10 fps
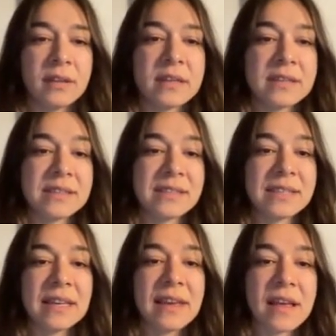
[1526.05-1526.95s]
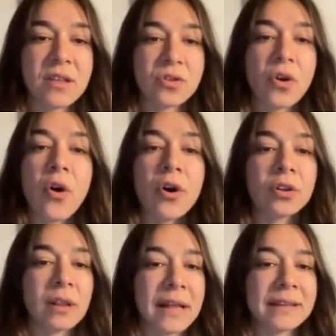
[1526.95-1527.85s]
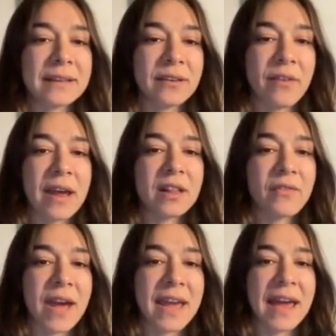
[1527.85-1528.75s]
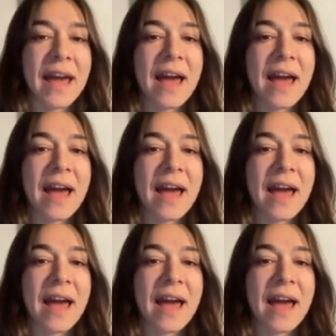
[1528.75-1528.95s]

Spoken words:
The City and South London Railway